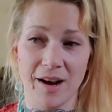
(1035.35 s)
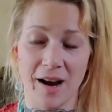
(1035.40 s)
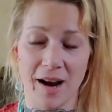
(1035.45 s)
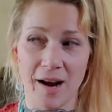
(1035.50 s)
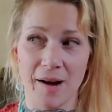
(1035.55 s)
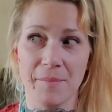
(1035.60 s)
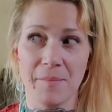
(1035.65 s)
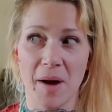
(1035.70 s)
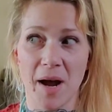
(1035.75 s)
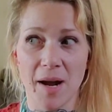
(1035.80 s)

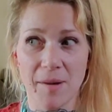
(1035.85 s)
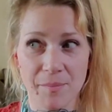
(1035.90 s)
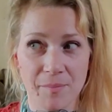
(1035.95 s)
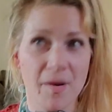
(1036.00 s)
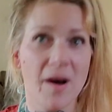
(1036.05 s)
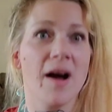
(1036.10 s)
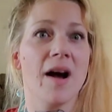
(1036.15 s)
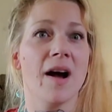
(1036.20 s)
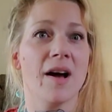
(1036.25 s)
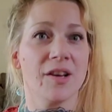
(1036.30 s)
I'm
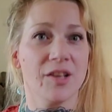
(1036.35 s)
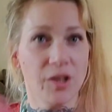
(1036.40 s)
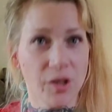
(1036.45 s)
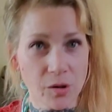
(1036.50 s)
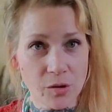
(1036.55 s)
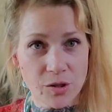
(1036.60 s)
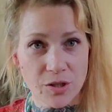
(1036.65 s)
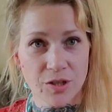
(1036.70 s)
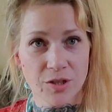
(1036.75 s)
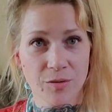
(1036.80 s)

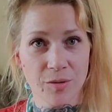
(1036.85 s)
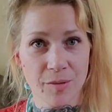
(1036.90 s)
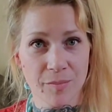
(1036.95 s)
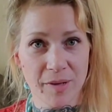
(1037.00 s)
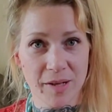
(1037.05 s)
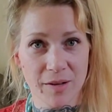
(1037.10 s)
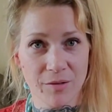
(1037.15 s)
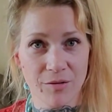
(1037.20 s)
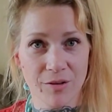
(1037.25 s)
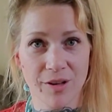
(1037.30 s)
used to it
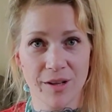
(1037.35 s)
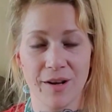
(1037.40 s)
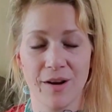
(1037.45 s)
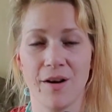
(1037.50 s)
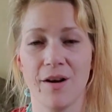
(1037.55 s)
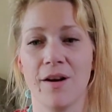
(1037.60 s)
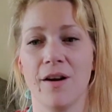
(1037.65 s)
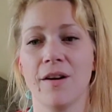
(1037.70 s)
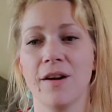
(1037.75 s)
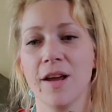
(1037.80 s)
being really
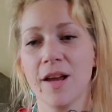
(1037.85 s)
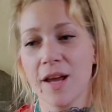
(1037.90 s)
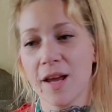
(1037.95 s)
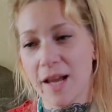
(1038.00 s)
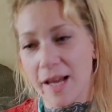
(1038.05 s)
hard.